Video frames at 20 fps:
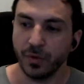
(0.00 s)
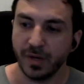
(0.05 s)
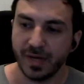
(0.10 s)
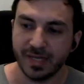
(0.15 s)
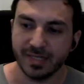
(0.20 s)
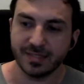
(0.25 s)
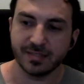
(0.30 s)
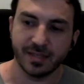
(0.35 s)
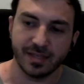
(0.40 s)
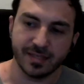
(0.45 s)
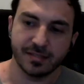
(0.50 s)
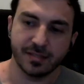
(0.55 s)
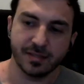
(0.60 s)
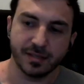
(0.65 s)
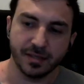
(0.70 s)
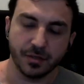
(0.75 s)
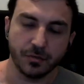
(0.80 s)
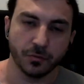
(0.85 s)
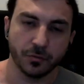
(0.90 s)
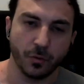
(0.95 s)
brands as
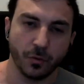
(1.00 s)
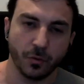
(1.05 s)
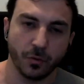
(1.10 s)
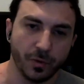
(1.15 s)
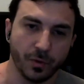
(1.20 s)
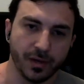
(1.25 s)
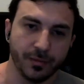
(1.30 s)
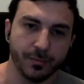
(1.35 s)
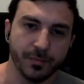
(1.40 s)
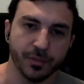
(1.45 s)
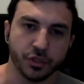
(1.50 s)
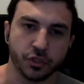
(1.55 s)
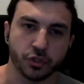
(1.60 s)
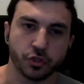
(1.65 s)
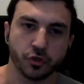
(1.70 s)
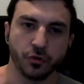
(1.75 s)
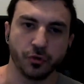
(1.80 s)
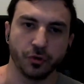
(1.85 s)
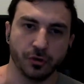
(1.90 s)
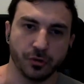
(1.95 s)
they grow and
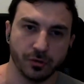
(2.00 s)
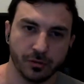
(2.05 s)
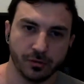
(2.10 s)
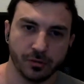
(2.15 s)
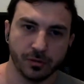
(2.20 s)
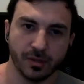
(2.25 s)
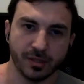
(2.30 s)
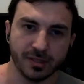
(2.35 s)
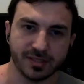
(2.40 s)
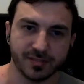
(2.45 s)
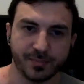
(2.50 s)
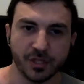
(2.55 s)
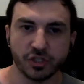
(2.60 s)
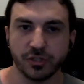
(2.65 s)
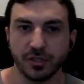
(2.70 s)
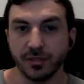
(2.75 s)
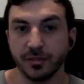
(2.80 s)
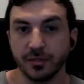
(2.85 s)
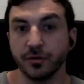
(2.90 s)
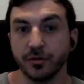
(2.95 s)
mature
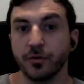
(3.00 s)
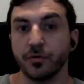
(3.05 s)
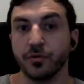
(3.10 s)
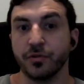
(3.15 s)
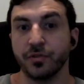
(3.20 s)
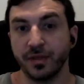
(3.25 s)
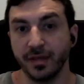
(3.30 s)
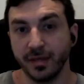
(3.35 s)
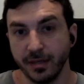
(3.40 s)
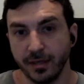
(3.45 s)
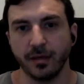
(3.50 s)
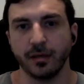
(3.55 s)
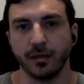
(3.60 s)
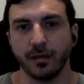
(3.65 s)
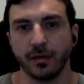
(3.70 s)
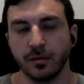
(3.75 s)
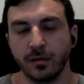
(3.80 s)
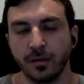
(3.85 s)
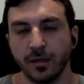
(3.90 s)
especially in their thinking